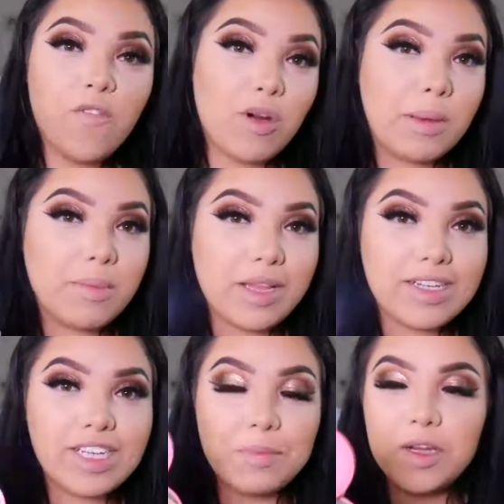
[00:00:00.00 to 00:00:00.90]
For my
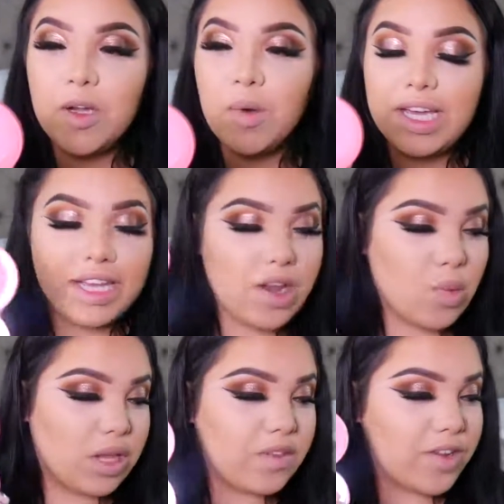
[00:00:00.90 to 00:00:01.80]
blush, I'm going to go in
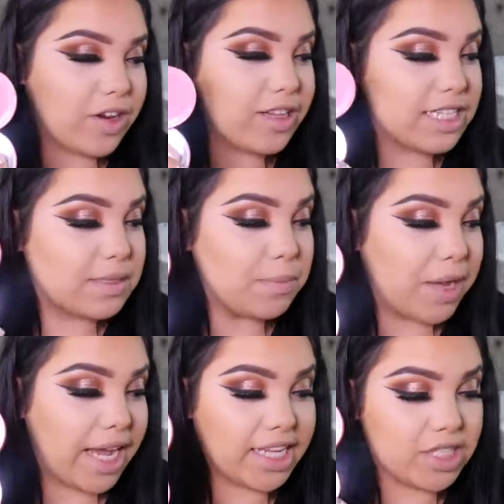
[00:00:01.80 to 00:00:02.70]
with Fearless
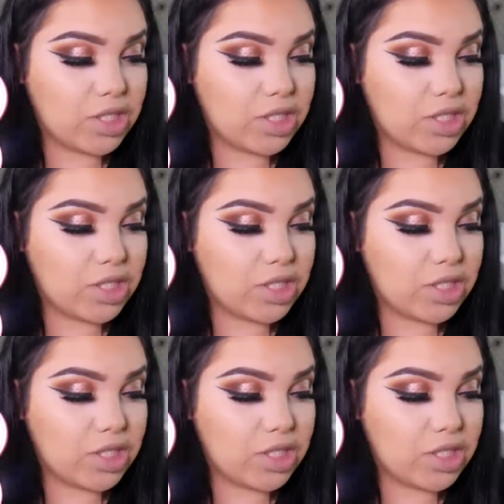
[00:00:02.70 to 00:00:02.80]
by